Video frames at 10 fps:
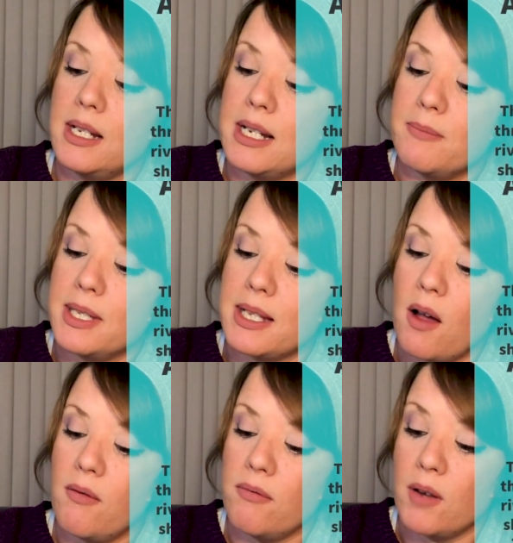
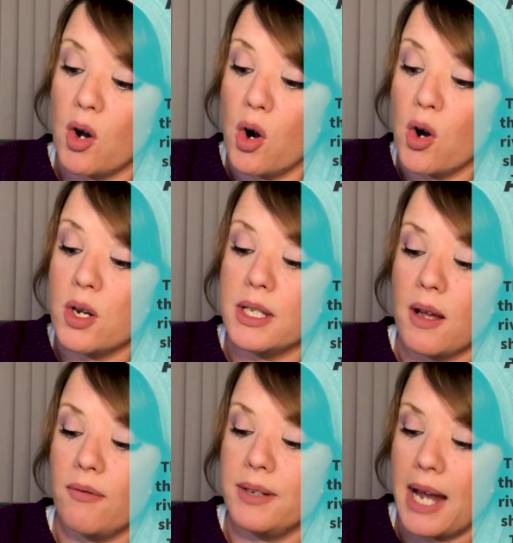himself or
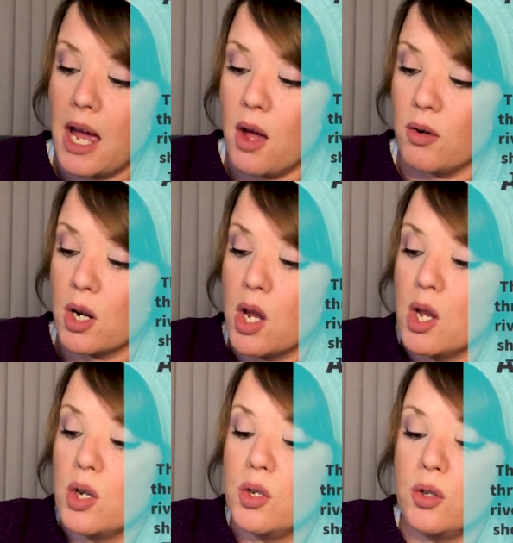herself down
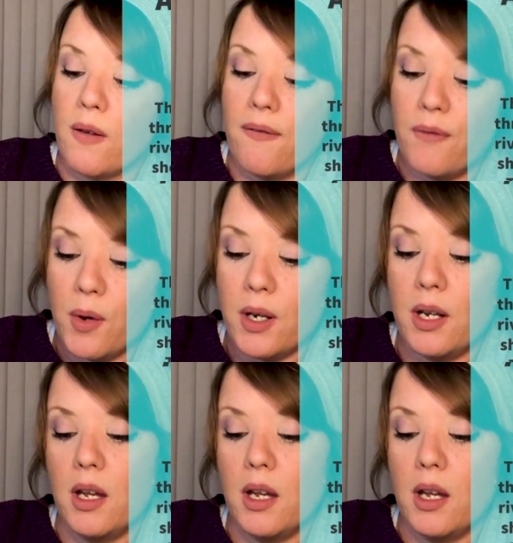to the foot